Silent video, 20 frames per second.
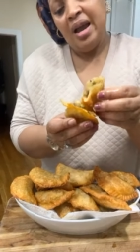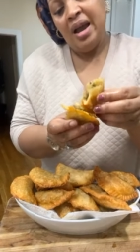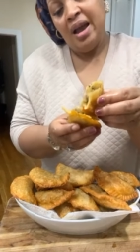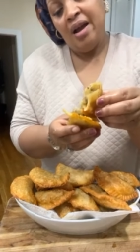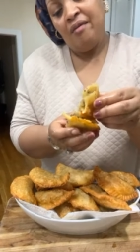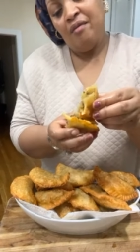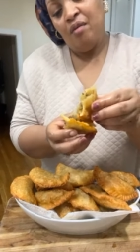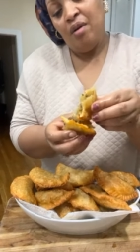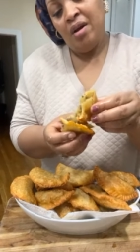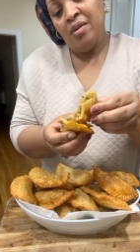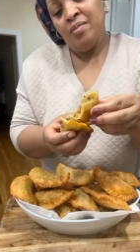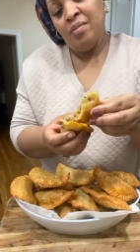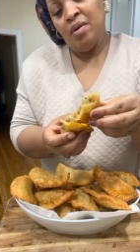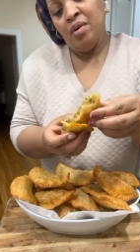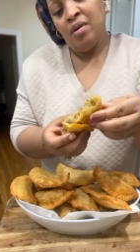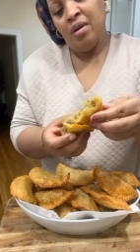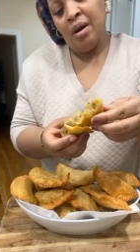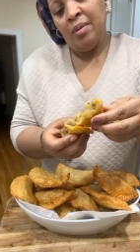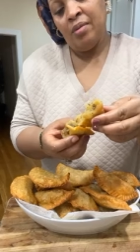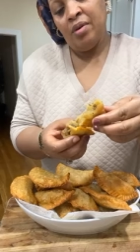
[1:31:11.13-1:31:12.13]
Can I have
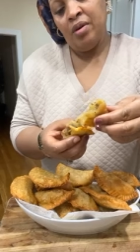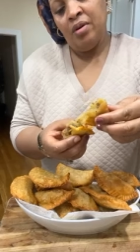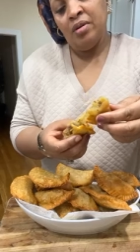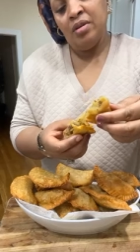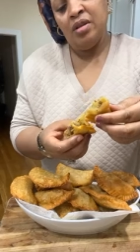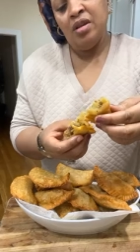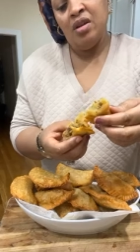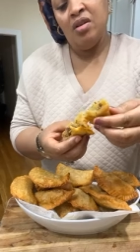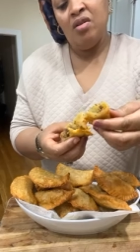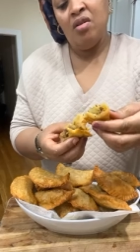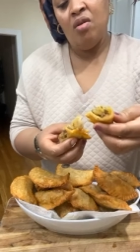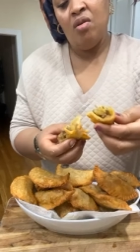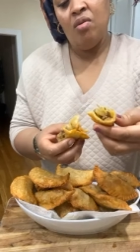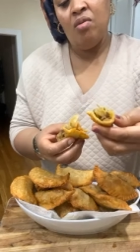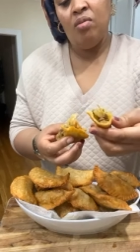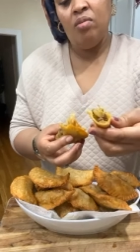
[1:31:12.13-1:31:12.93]
one more? I'm going to say